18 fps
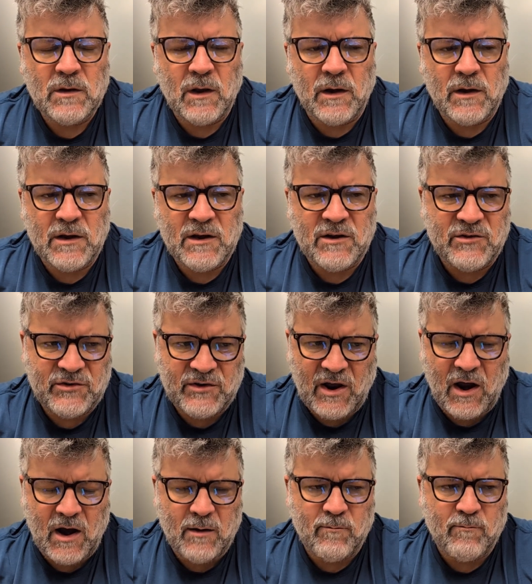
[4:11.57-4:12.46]
And each
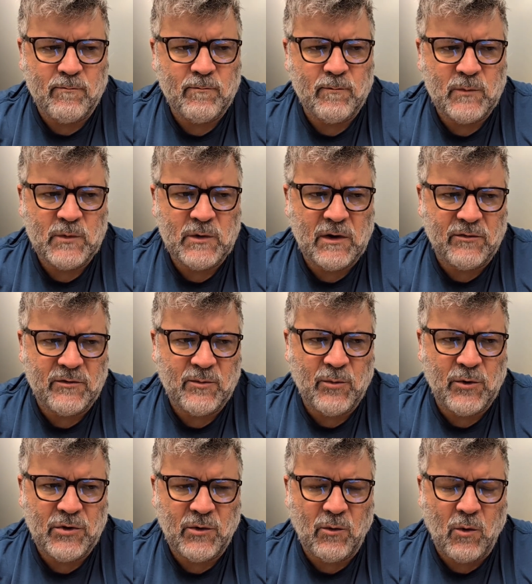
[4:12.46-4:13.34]
time you have to
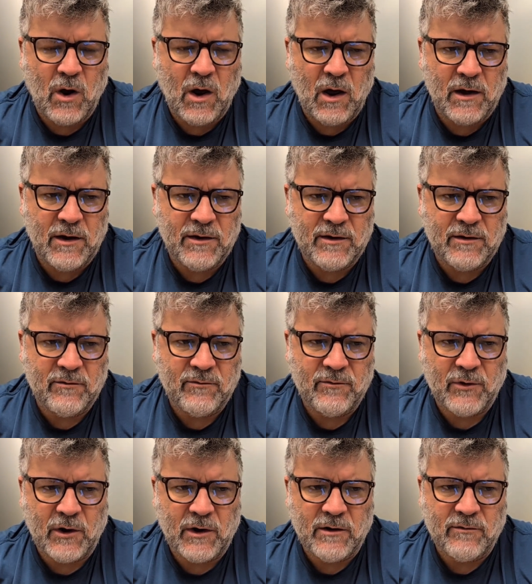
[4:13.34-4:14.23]
put the wand in
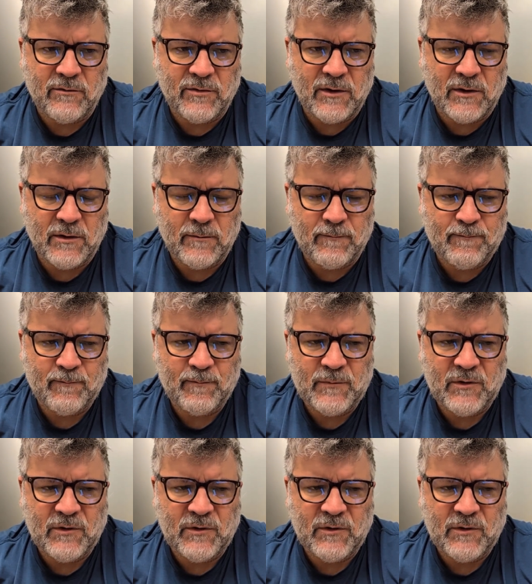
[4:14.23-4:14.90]
front of the